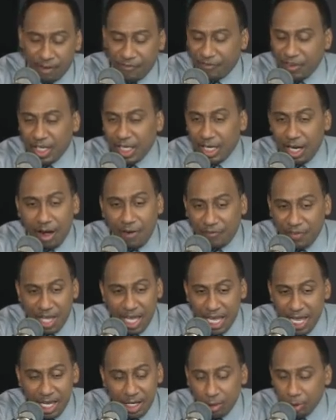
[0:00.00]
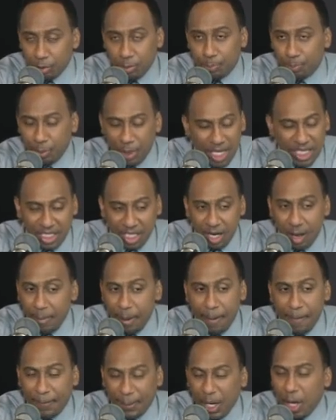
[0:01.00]
the Philadelphia Eagles, blitzing
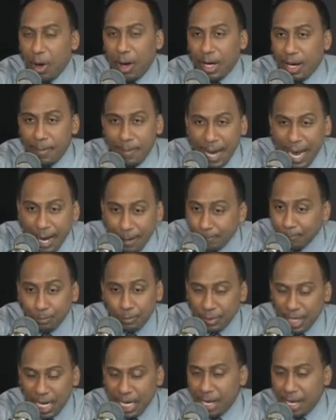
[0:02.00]
them and blowing them out